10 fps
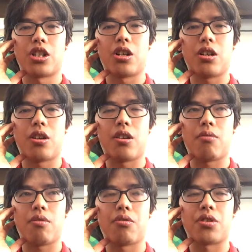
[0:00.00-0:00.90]

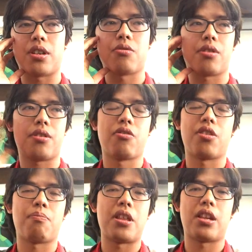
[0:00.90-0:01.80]
it would
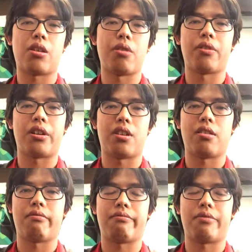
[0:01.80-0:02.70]
have been the equivalent of